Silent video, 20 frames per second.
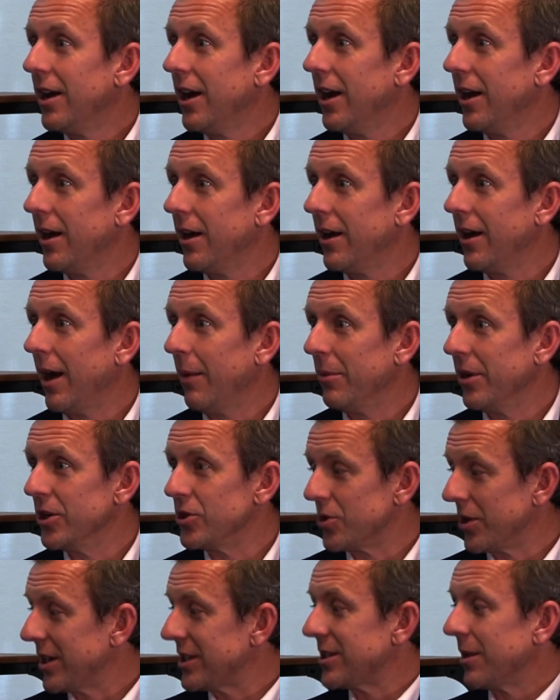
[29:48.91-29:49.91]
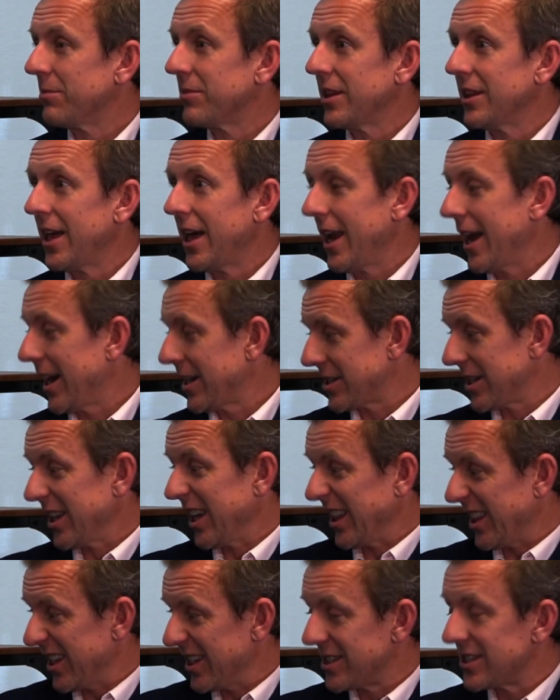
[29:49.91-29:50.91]
I'm going to drink something that actually
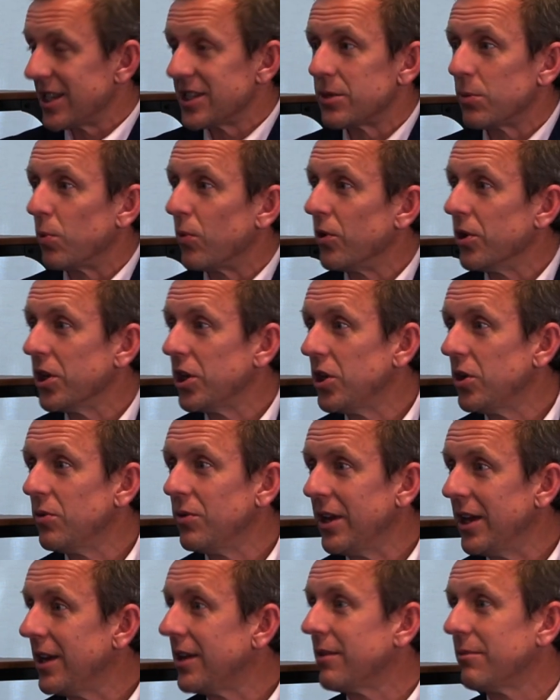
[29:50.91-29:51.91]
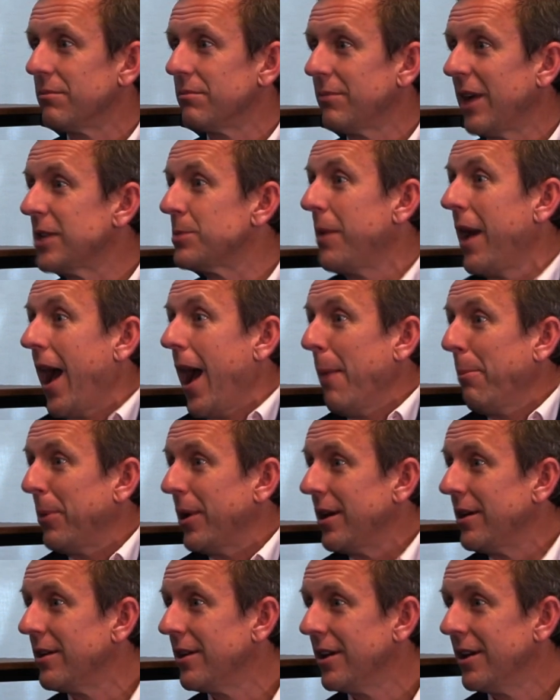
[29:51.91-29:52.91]
like this, that's really unique and makes me happy.